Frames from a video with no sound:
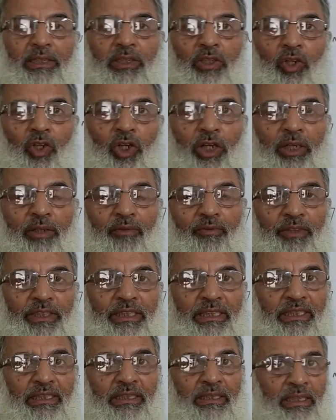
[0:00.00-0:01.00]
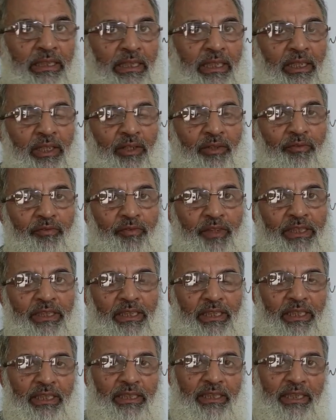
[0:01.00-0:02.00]
is called, which is
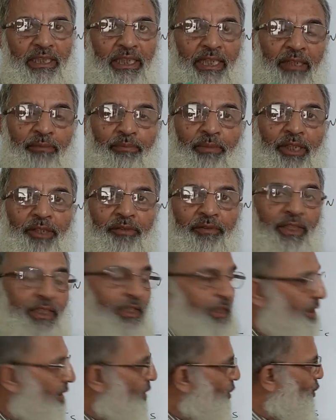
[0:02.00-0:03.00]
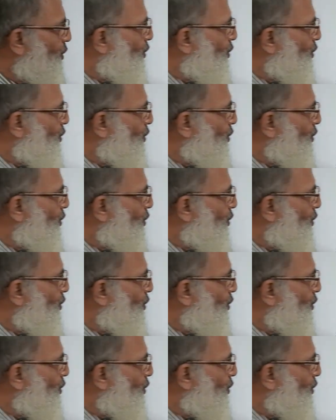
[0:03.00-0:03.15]
in between the